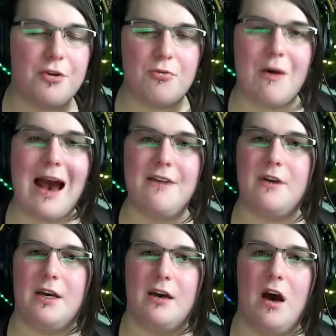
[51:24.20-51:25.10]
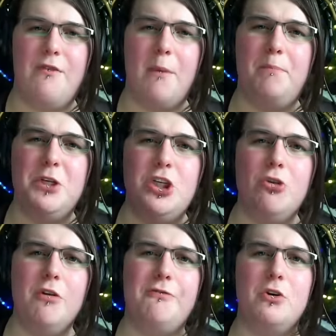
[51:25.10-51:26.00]
thriving of a
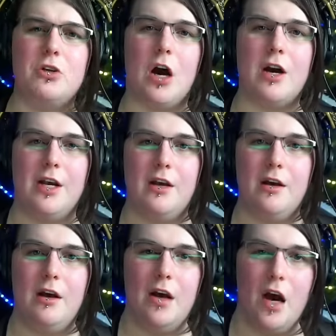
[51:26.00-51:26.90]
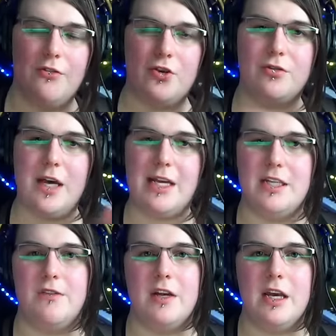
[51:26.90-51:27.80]
beautiful garden of
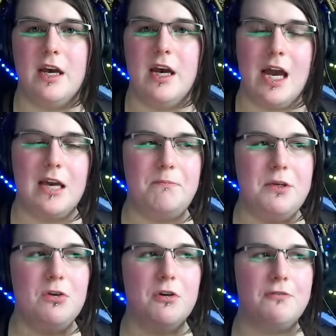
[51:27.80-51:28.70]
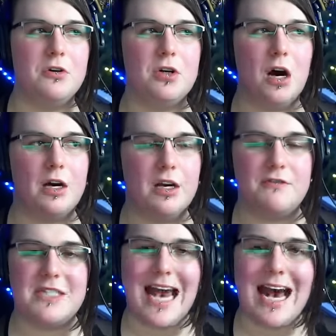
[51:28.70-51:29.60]
creativity, a beautiful garden
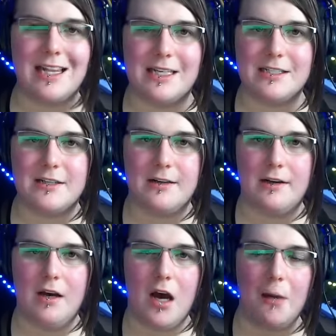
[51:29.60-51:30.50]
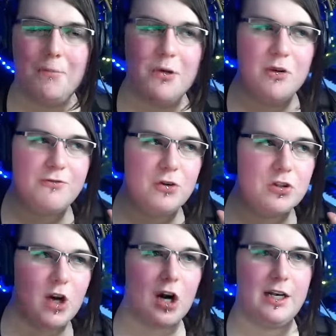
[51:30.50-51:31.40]
of talent, a beautiful
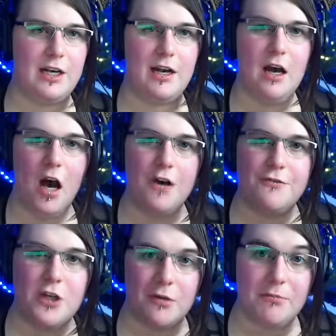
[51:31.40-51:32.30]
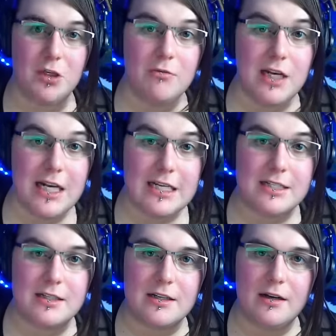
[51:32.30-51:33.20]
garden of
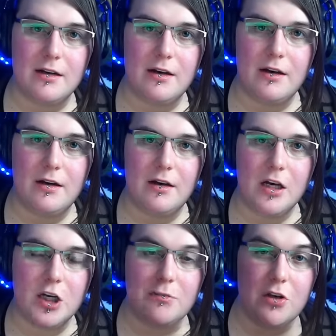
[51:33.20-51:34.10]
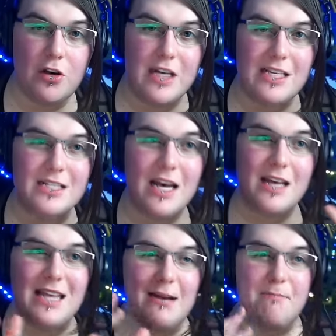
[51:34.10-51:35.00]
communities, communities
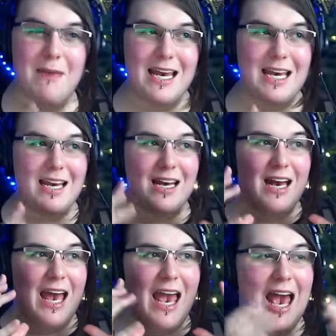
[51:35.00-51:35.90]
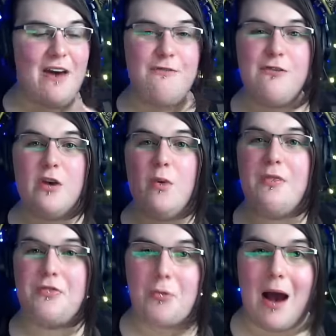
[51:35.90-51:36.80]
that make
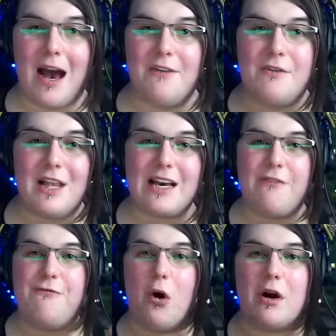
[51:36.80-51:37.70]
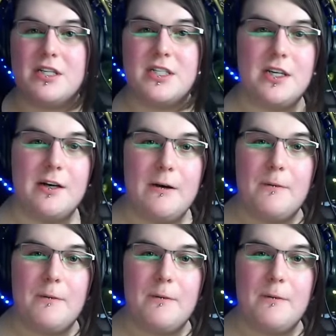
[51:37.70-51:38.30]
everyone thrive like a forest